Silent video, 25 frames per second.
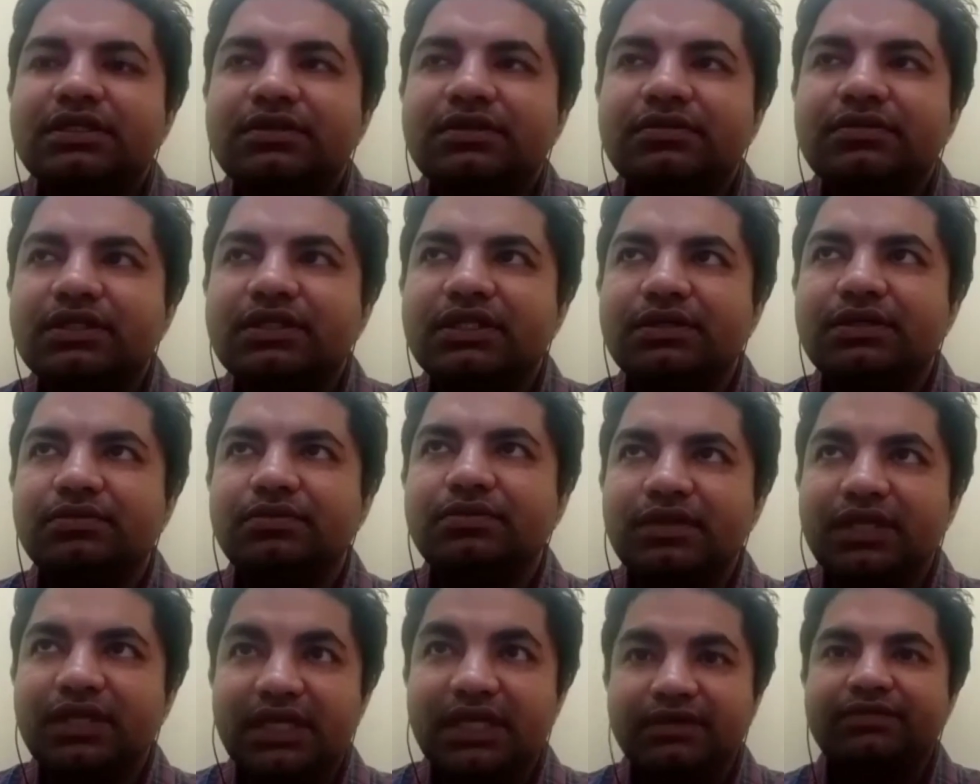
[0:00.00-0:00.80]
which I would
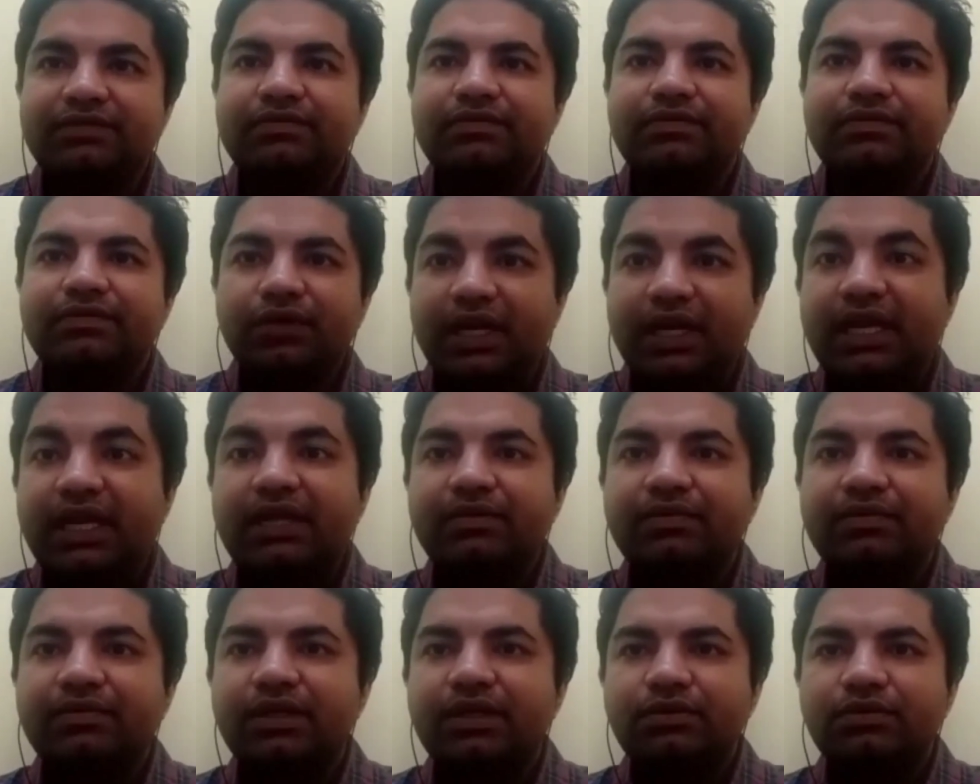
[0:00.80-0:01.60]
give to
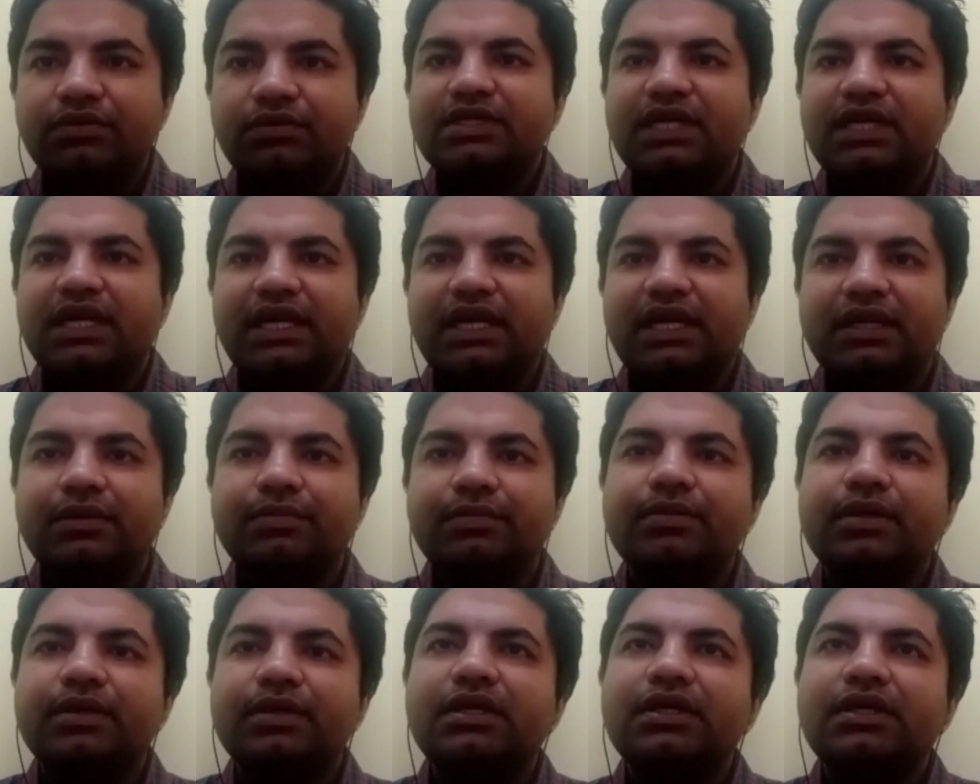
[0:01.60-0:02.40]
anyone who's starting.
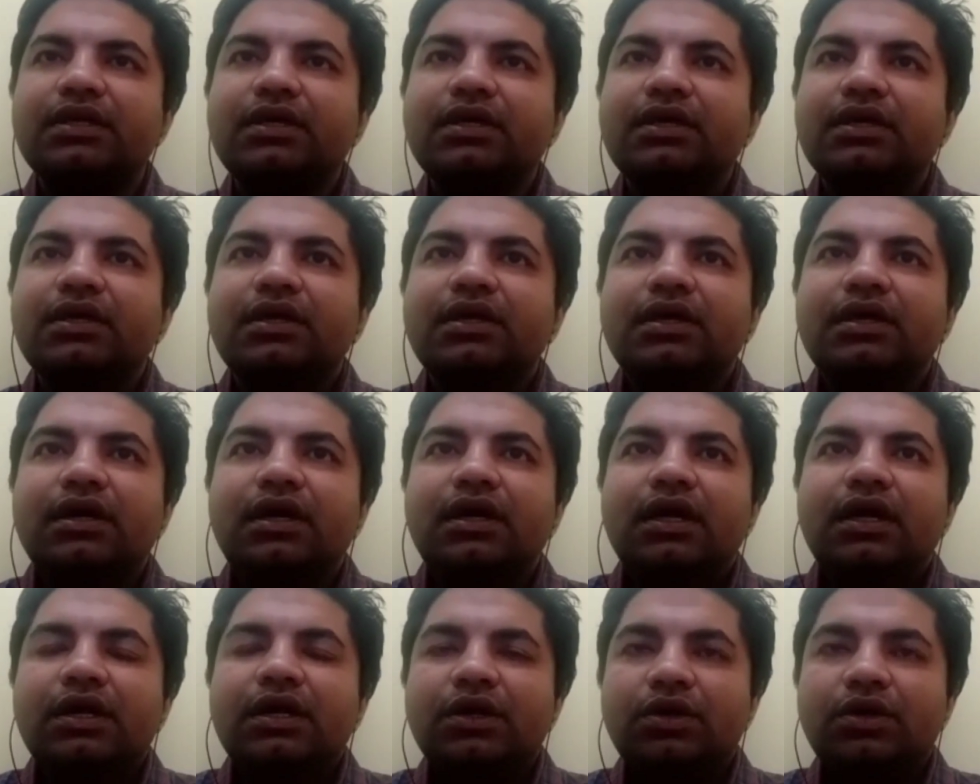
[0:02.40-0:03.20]

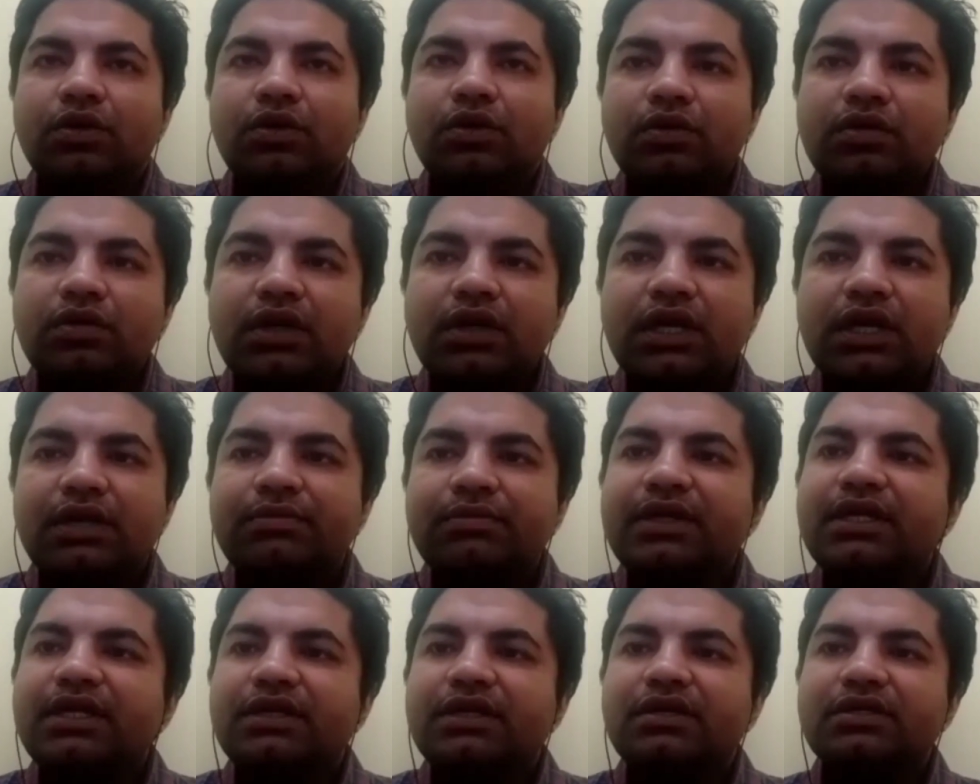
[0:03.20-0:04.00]
Don't
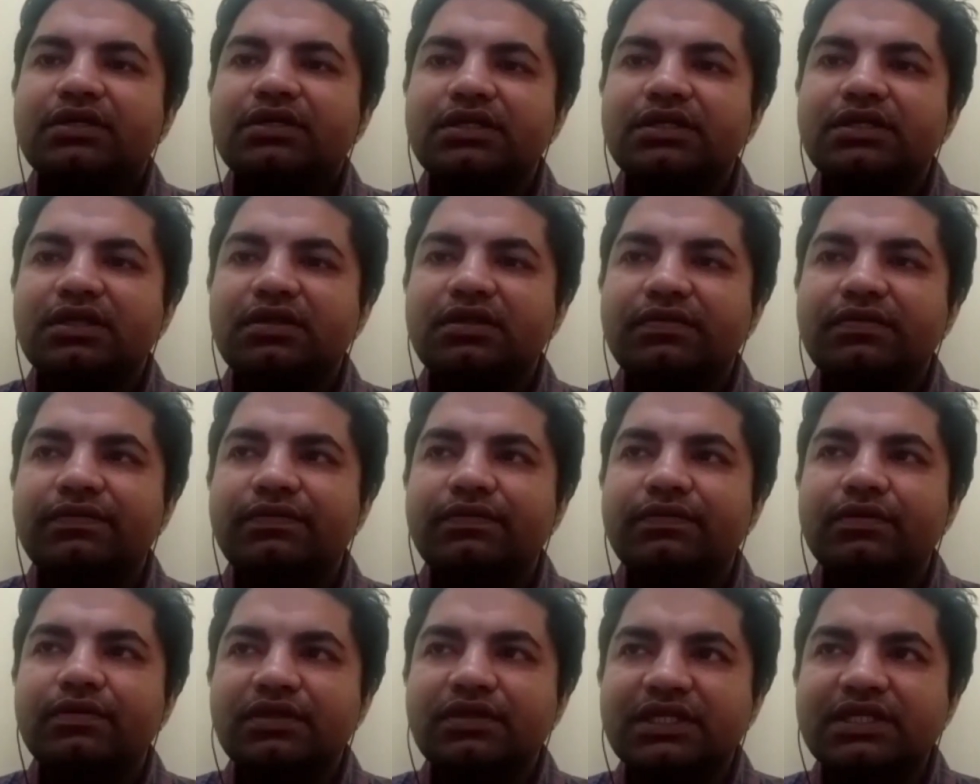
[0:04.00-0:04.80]
limit yourself
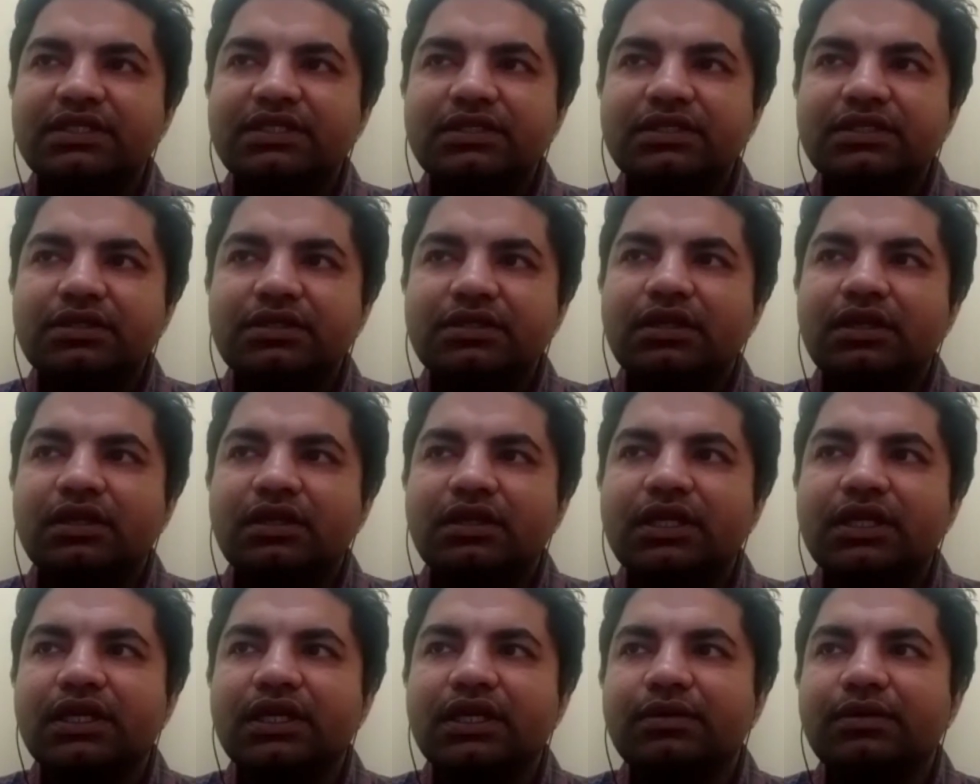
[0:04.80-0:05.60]
to just
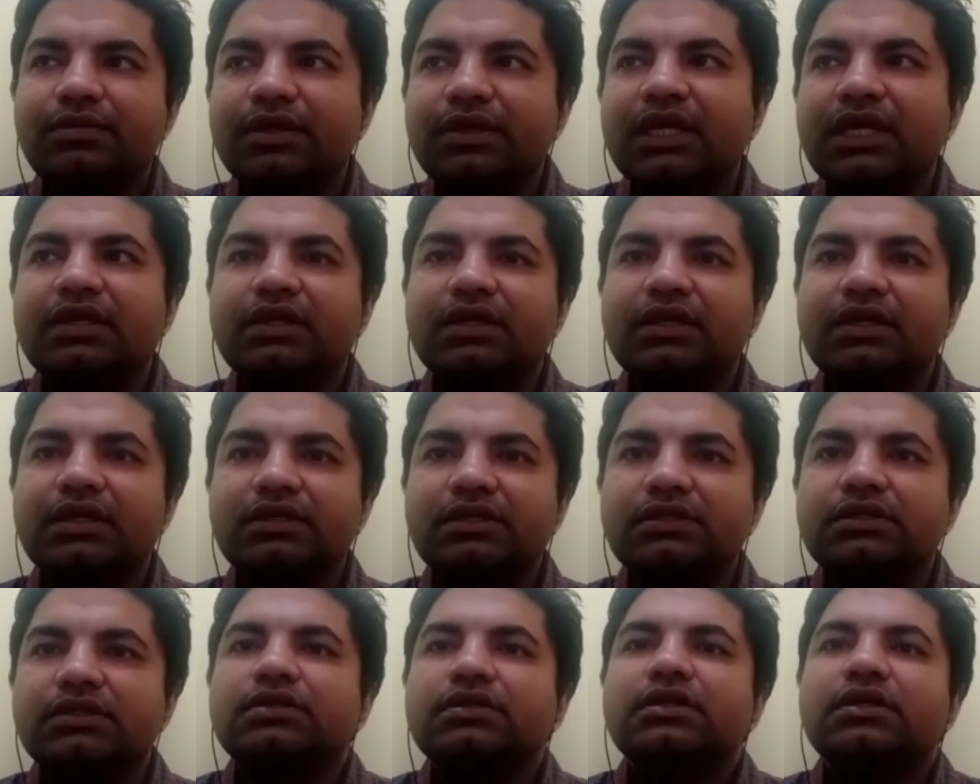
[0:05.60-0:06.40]
learning about
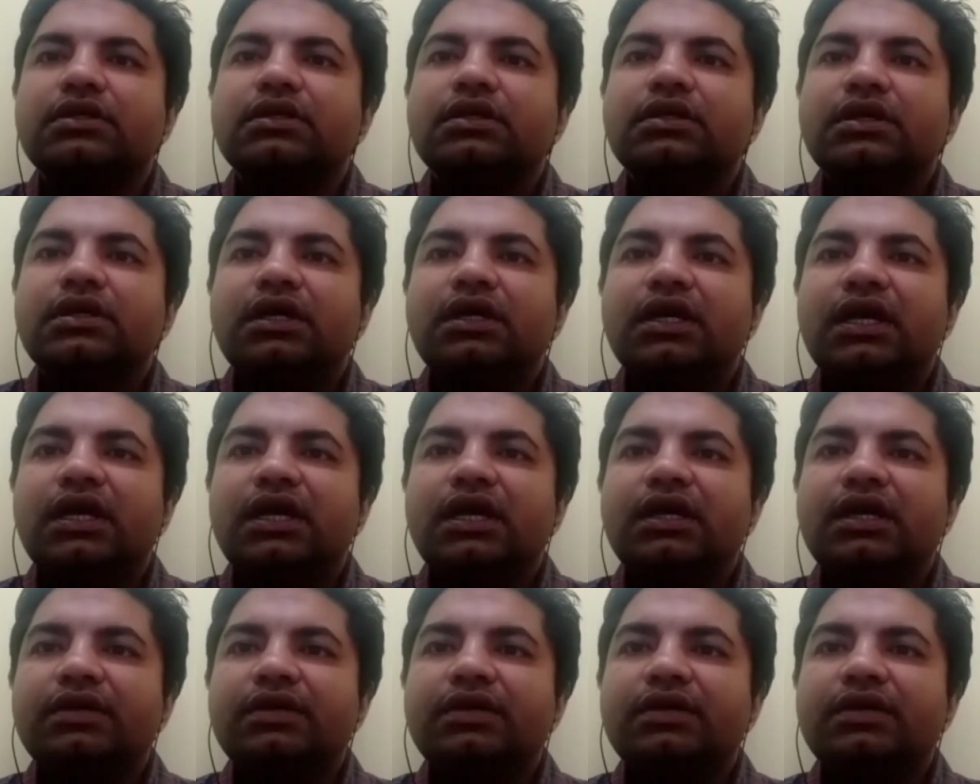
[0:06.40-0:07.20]
agriculture.
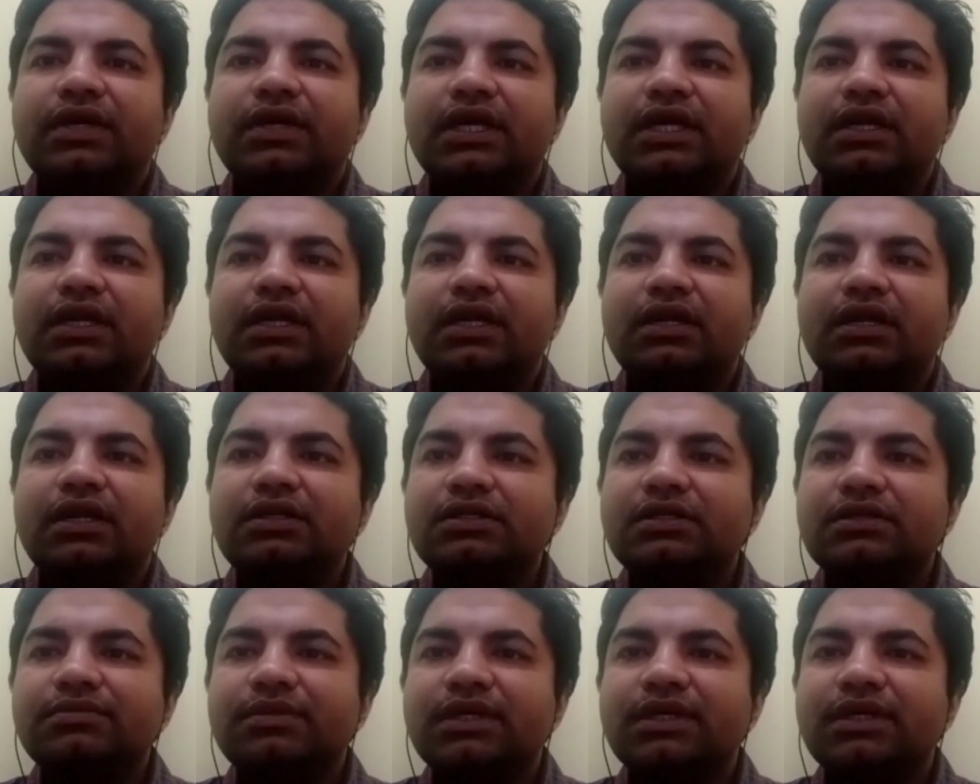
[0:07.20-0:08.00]
If you can learn
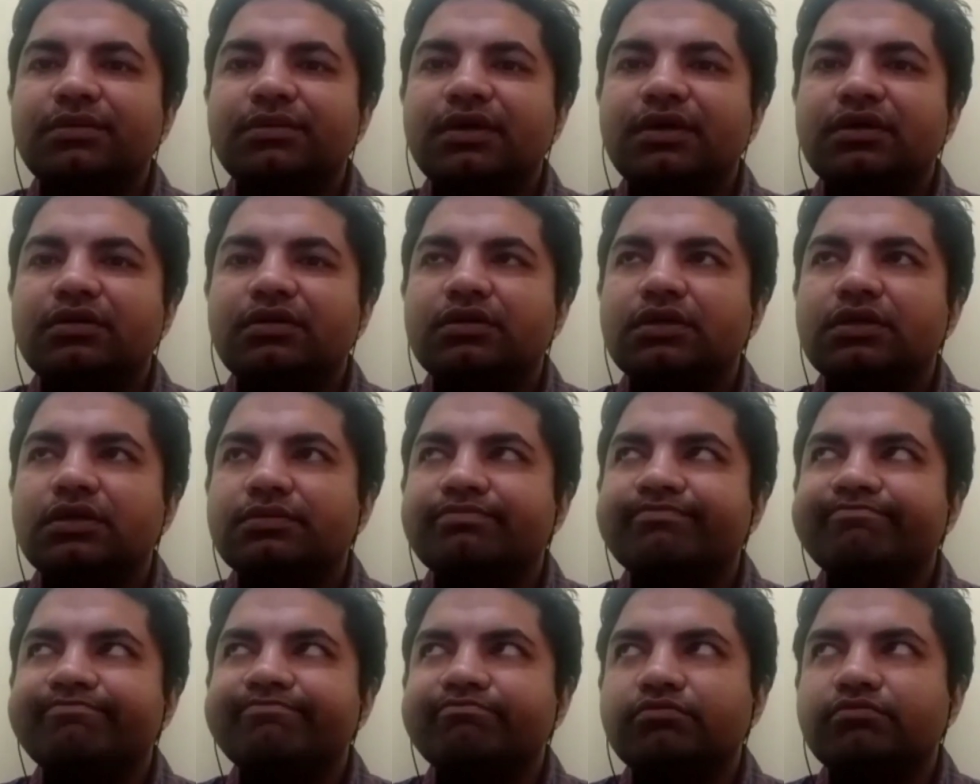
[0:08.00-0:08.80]
something about
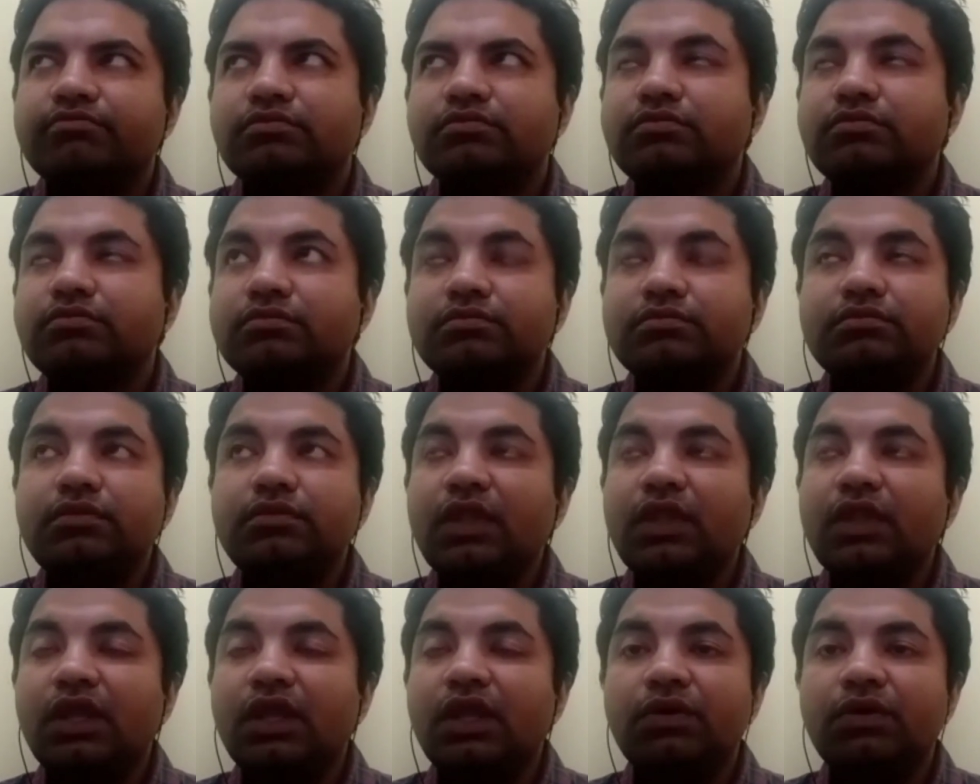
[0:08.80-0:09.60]

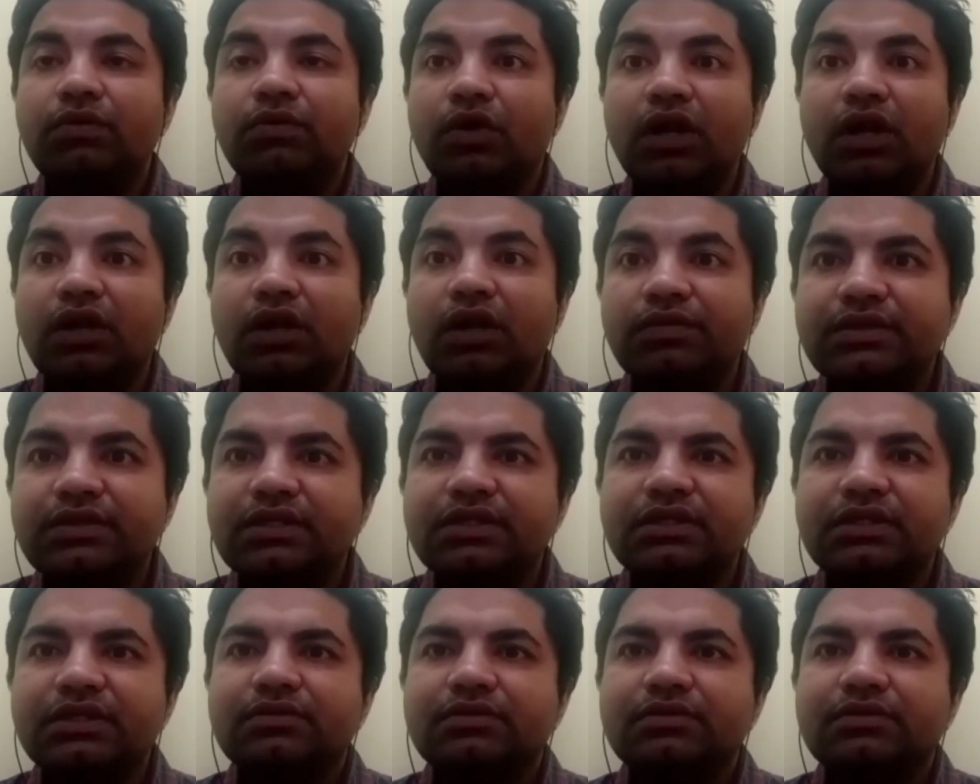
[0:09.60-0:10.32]
walls